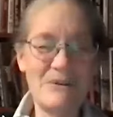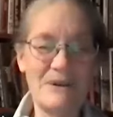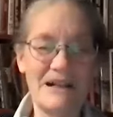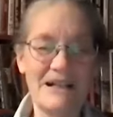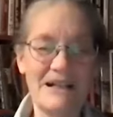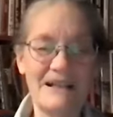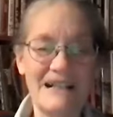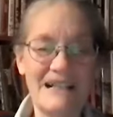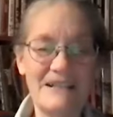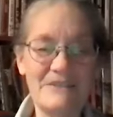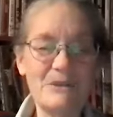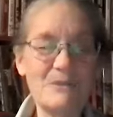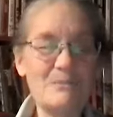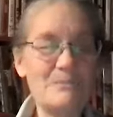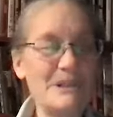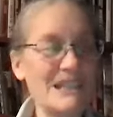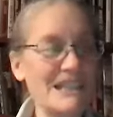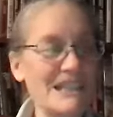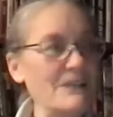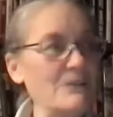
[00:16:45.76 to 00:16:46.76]
well, it would
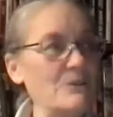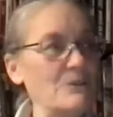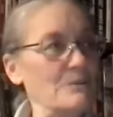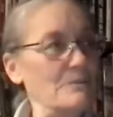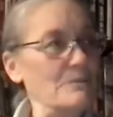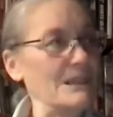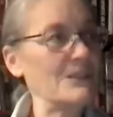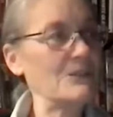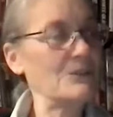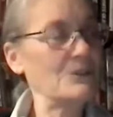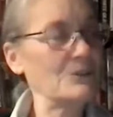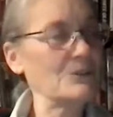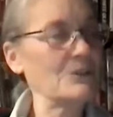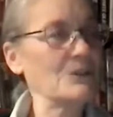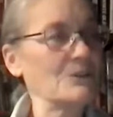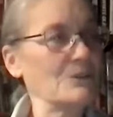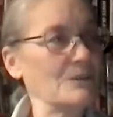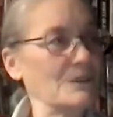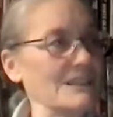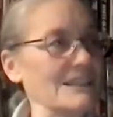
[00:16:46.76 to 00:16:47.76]
be, it would be
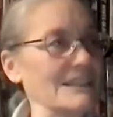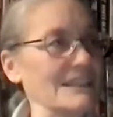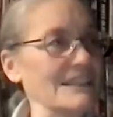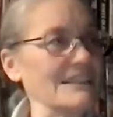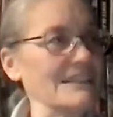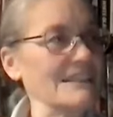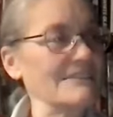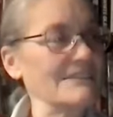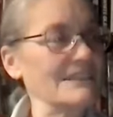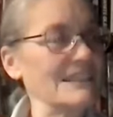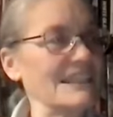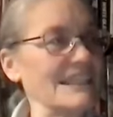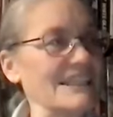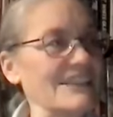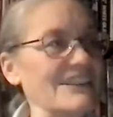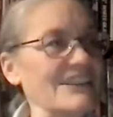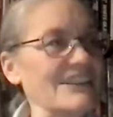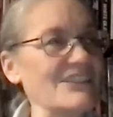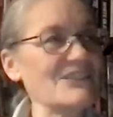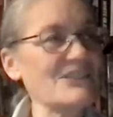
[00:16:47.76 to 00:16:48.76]
cool, wouldn't it? We
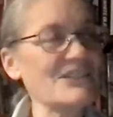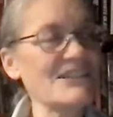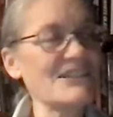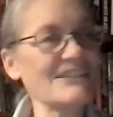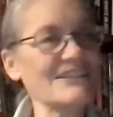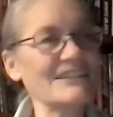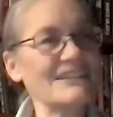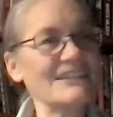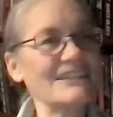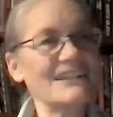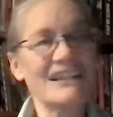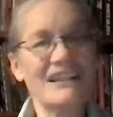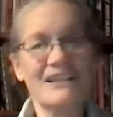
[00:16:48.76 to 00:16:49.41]
get those little,